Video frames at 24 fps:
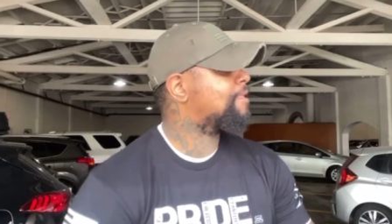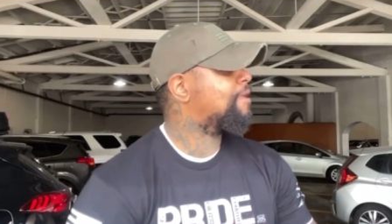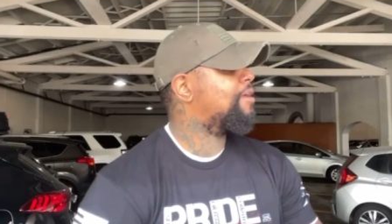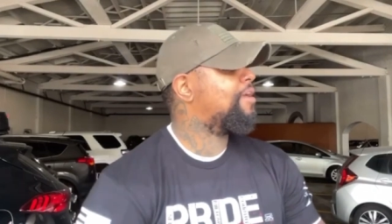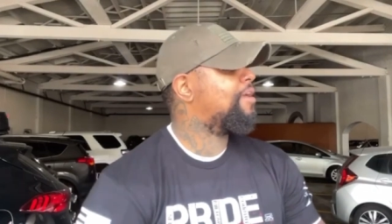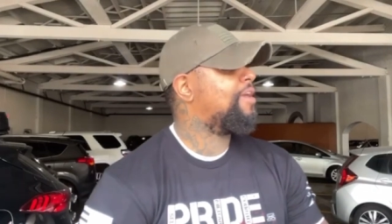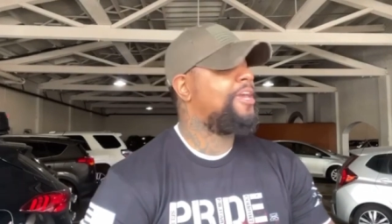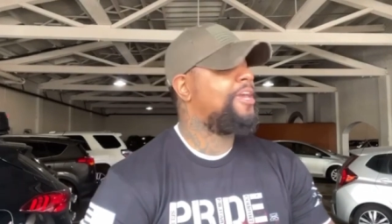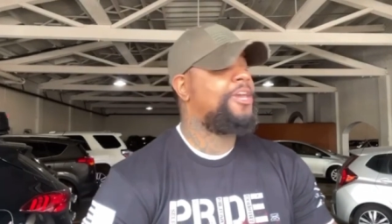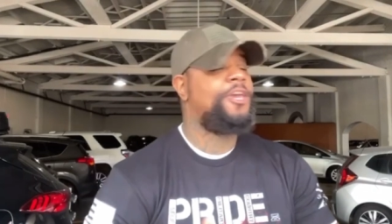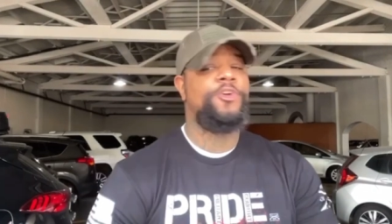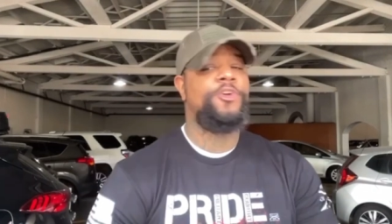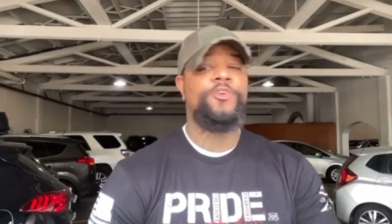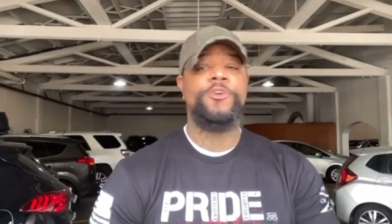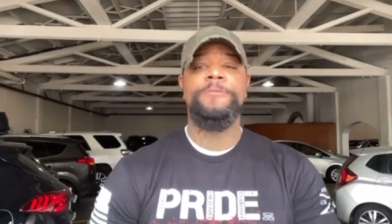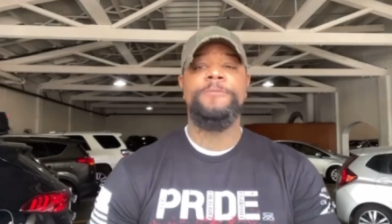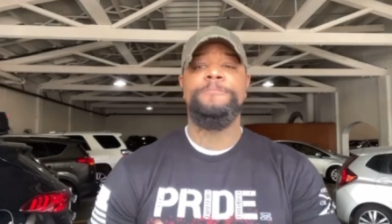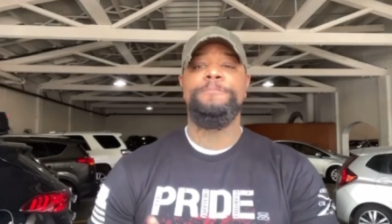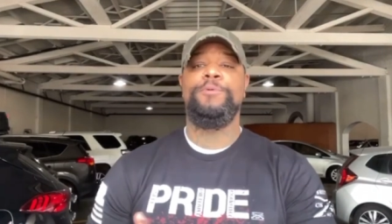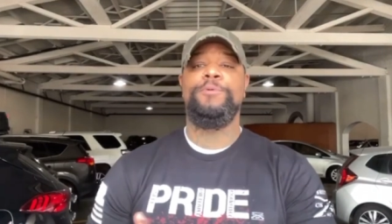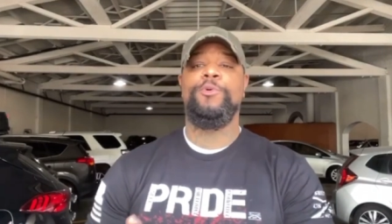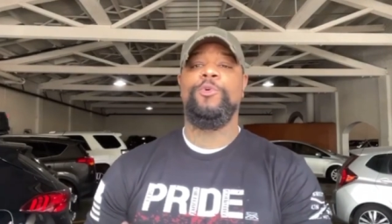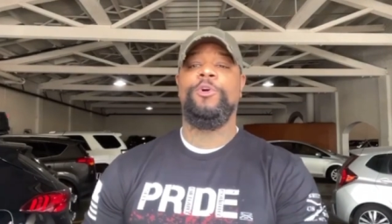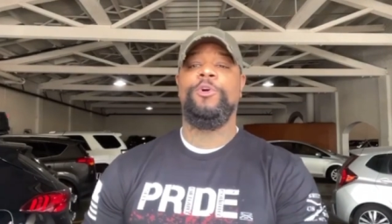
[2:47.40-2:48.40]
here
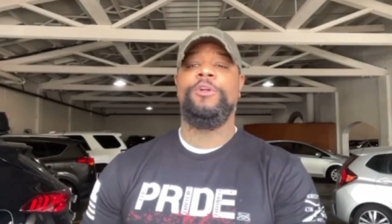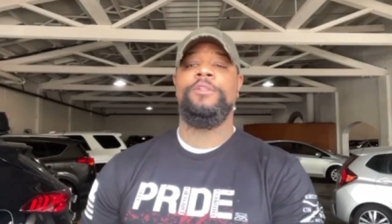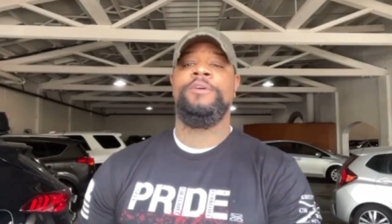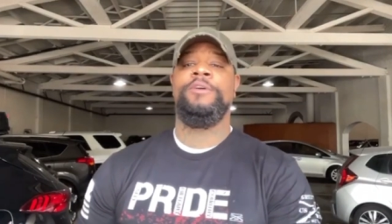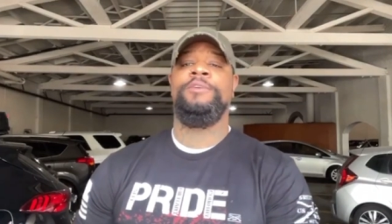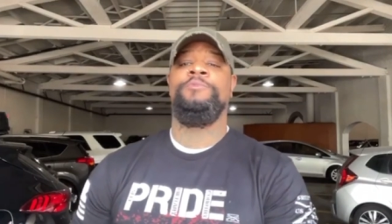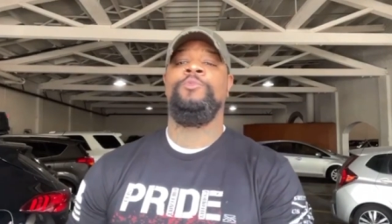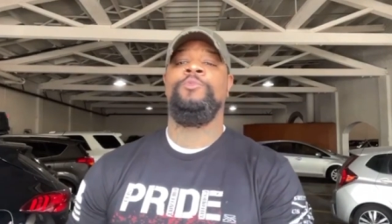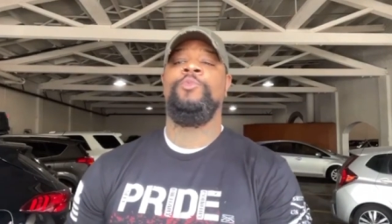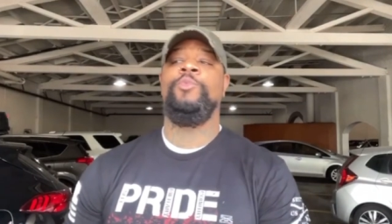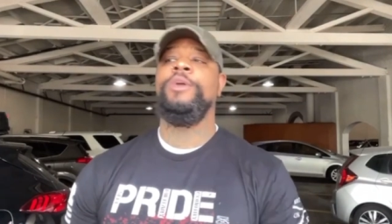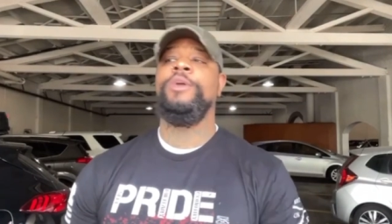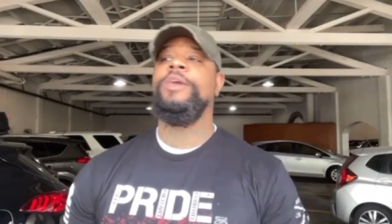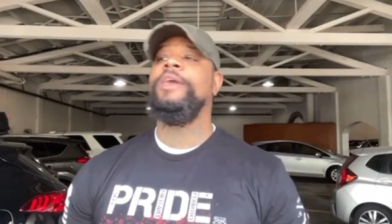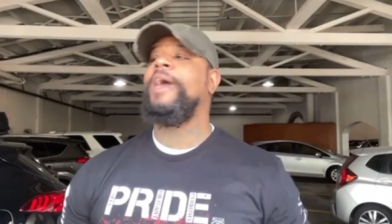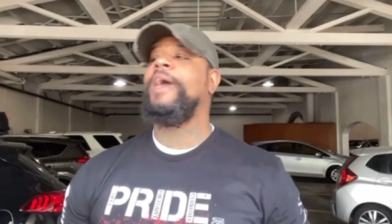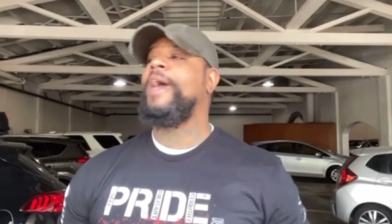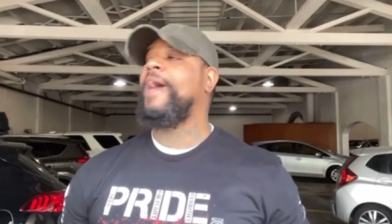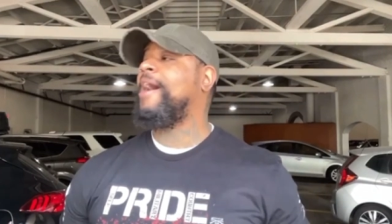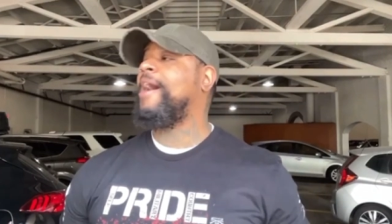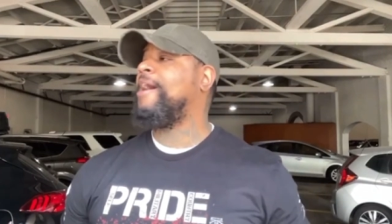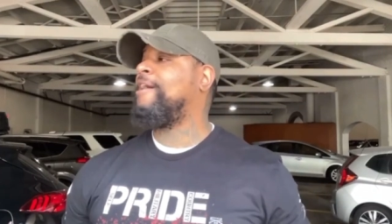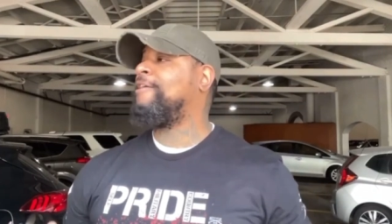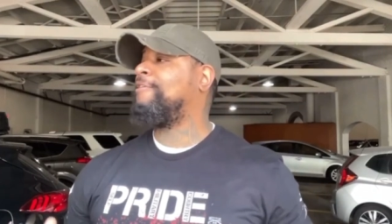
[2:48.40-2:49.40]
in Portland, we
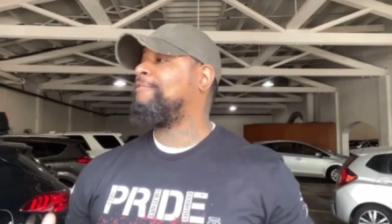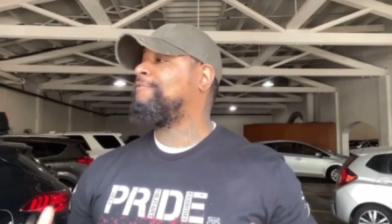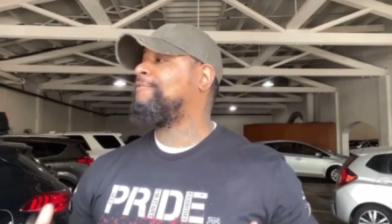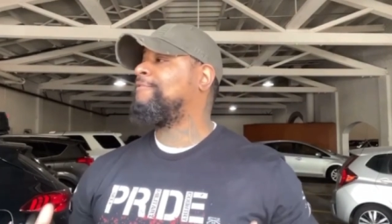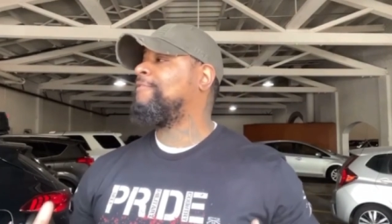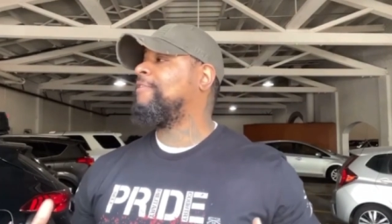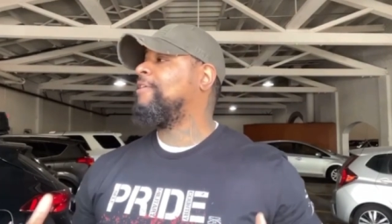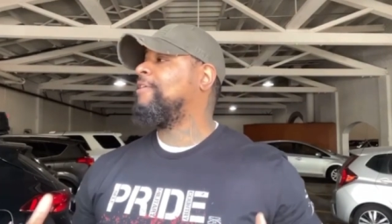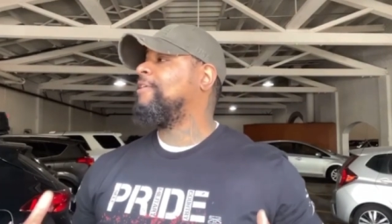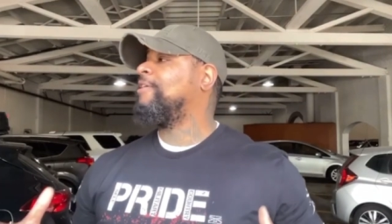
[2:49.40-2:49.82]
have